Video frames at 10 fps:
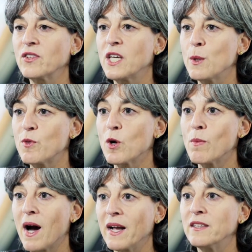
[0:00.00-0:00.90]
to keep their
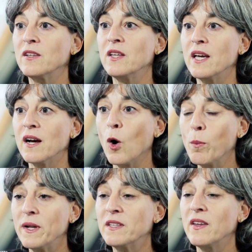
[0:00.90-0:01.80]
mind
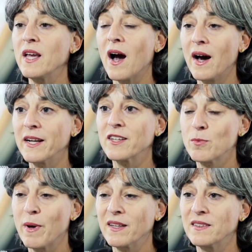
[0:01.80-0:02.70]
open to the
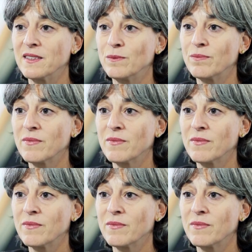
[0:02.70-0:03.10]
unexpected.